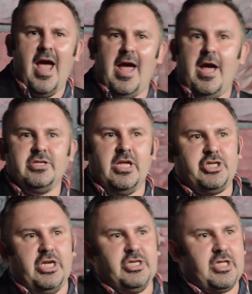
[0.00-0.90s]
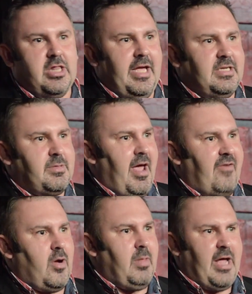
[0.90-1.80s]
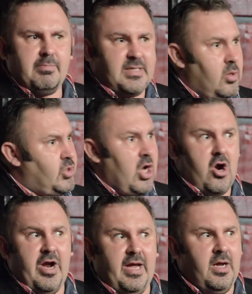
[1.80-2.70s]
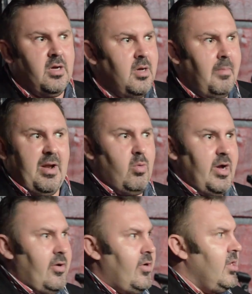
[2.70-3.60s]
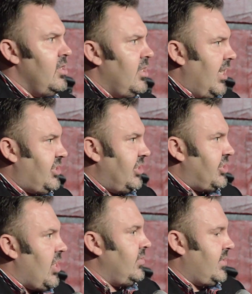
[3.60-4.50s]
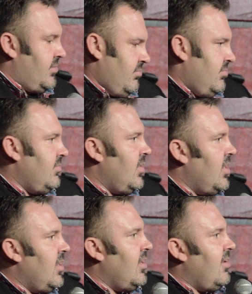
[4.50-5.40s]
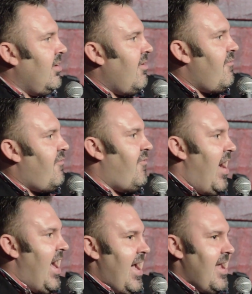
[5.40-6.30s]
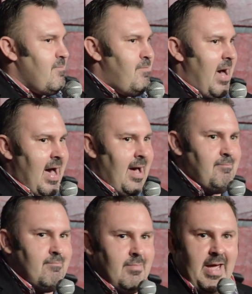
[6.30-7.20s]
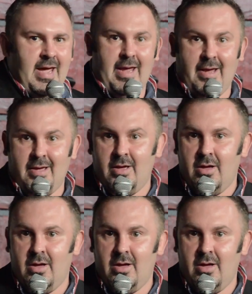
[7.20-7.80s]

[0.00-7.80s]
And then she just leans to me after I'm like, I'm so sorry. I made it weird. And she just goes, fine by me.